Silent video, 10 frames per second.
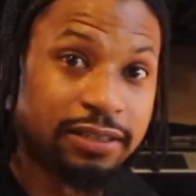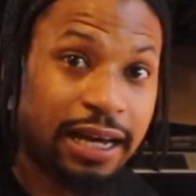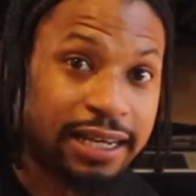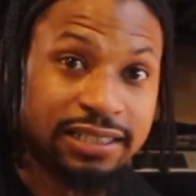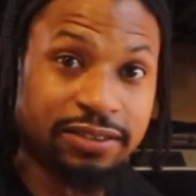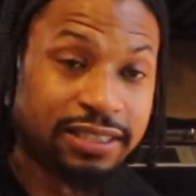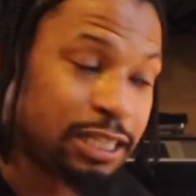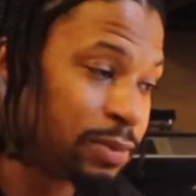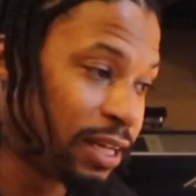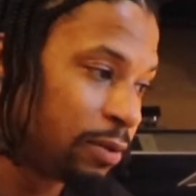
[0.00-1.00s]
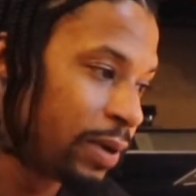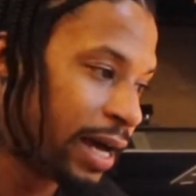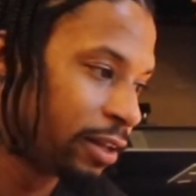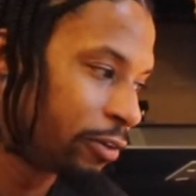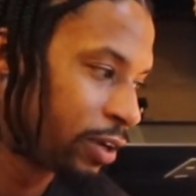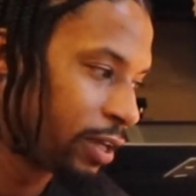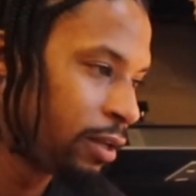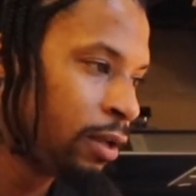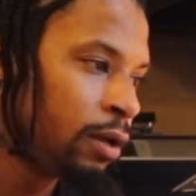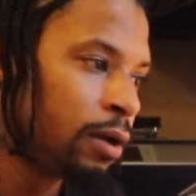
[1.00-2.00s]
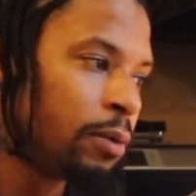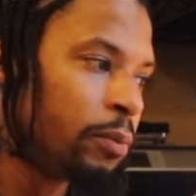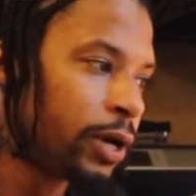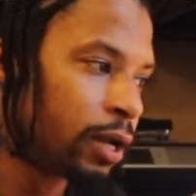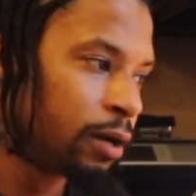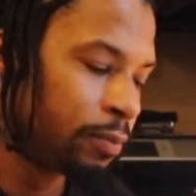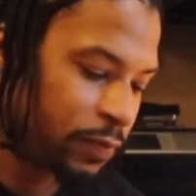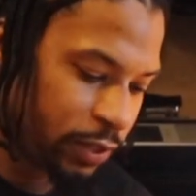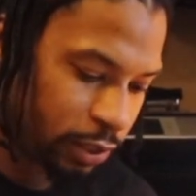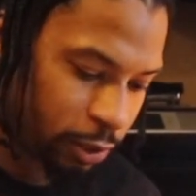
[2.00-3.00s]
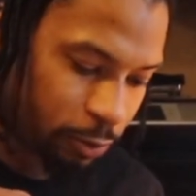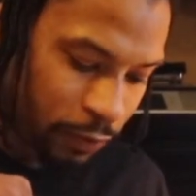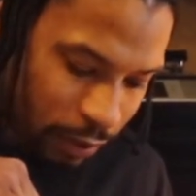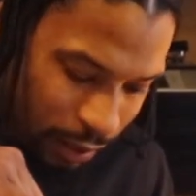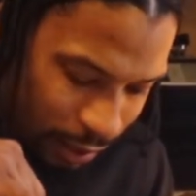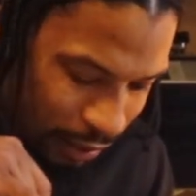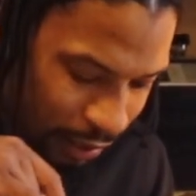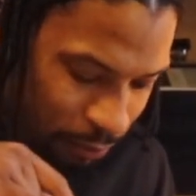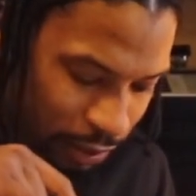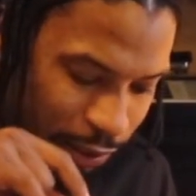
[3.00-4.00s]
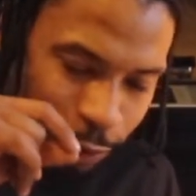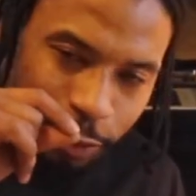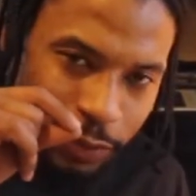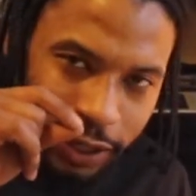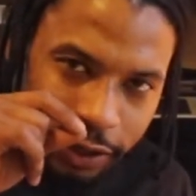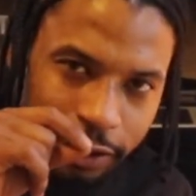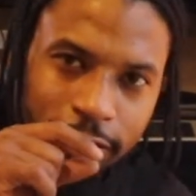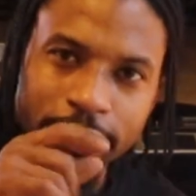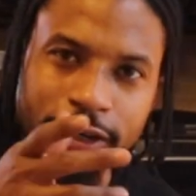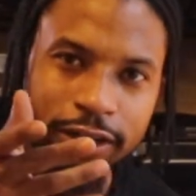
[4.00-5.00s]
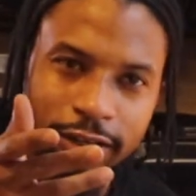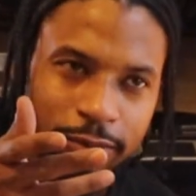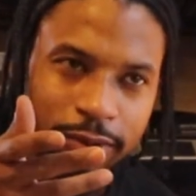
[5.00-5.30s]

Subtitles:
I guess they're intimidated by the cricket. But you know, it can be a little bigger, you know what